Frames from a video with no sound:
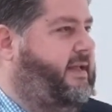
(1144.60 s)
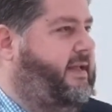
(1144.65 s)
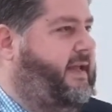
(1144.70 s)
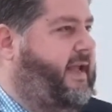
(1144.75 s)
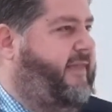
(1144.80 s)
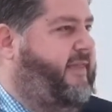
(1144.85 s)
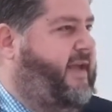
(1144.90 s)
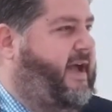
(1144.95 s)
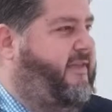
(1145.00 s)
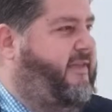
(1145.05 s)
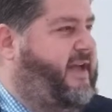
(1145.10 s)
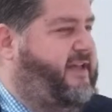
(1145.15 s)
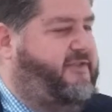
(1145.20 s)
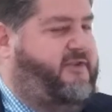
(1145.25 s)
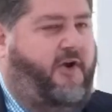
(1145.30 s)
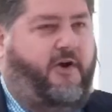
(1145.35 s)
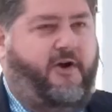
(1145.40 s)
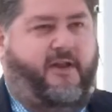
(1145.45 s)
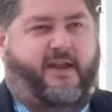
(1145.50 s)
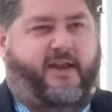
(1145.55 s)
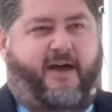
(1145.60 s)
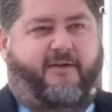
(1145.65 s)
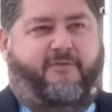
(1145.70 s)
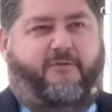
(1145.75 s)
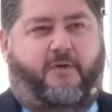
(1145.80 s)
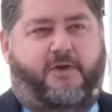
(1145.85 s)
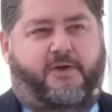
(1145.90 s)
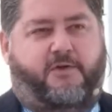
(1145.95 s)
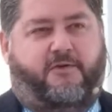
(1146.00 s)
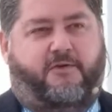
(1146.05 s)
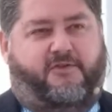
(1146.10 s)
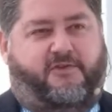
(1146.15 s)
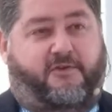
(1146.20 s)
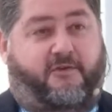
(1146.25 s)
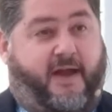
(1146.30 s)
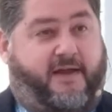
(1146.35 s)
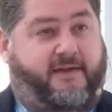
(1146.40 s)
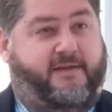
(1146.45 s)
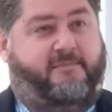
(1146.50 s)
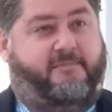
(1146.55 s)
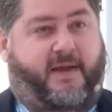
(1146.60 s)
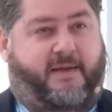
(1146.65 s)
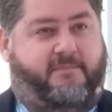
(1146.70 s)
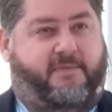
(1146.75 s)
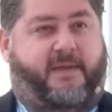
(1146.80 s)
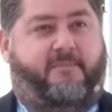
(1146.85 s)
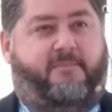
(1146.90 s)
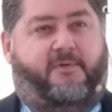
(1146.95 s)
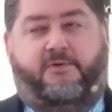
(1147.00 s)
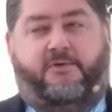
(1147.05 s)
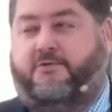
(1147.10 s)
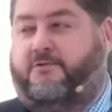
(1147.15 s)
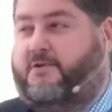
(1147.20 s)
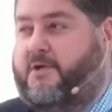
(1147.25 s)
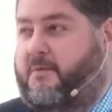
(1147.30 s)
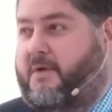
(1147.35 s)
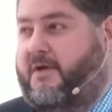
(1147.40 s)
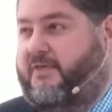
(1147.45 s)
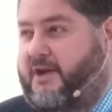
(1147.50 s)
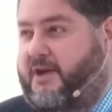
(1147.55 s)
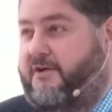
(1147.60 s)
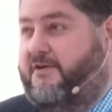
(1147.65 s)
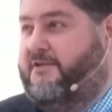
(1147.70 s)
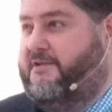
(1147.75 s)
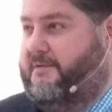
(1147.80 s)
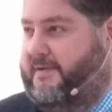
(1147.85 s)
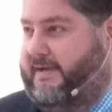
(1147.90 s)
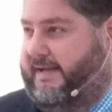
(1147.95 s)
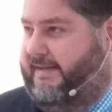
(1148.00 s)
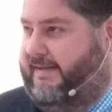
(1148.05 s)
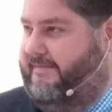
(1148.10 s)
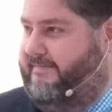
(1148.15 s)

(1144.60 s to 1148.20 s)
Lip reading: And that's hard enough when you're surrounded by people who know what they're doing.